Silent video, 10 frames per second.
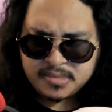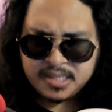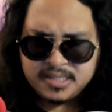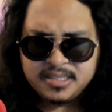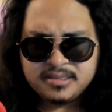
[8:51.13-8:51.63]

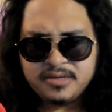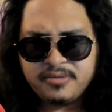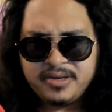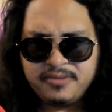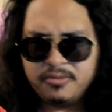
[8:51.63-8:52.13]
it's an interesting
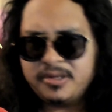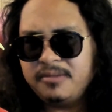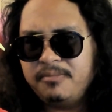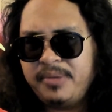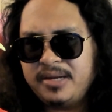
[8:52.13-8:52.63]
way of
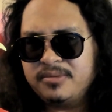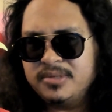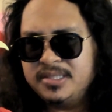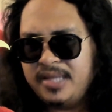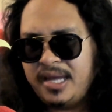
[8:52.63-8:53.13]
working
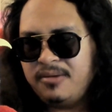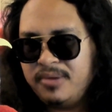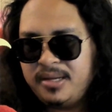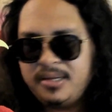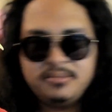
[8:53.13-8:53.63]
backwards in that
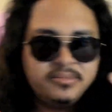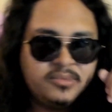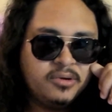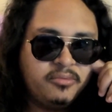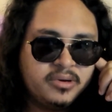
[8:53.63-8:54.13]
way,
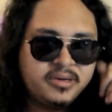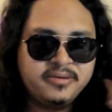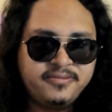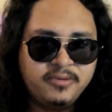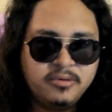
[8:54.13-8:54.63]
or
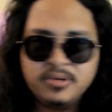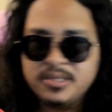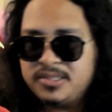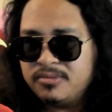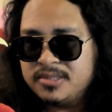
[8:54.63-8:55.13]
working
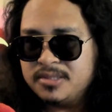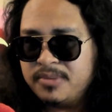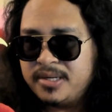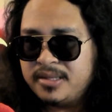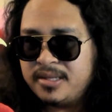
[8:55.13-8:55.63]
forwards towards the
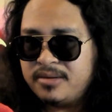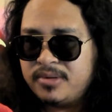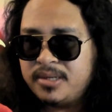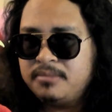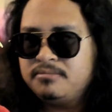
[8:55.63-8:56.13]
brain in that
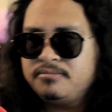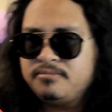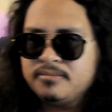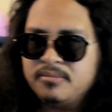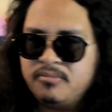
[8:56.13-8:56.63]
way,
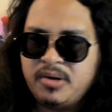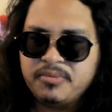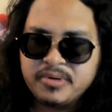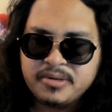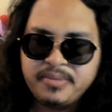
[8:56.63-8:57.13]
while
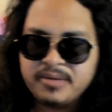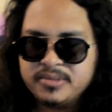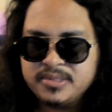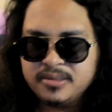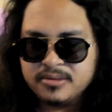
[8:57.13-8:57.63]
working
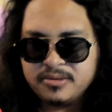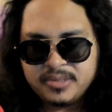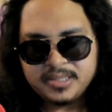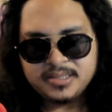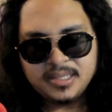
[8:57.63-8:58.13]
backwards in other
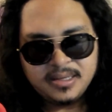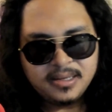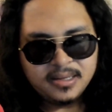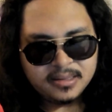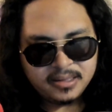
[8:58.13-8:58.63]
ways.
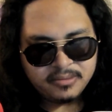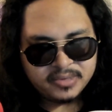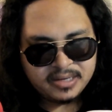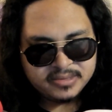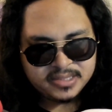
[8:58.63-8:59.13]
Like when
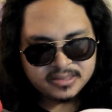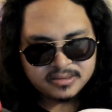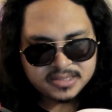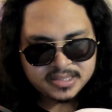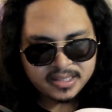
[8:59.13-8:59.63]
I was in
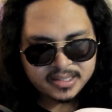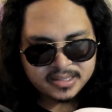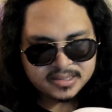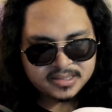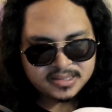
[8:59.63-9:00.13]

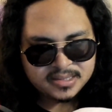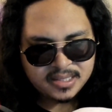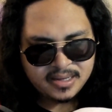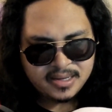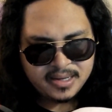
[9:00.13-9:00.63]
neuroscience,
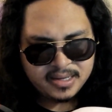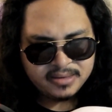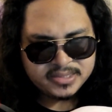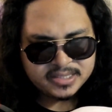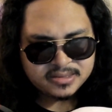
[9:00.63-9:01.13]
it
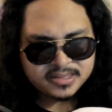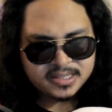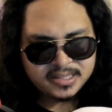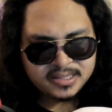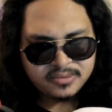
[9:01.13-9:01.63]
was
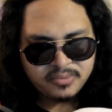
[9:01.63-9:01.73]
interesting